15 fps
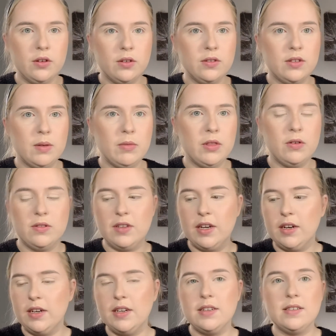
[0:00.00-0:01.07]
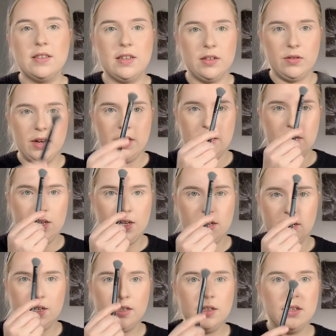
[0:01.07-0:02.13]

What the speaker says: some of those areas, like right here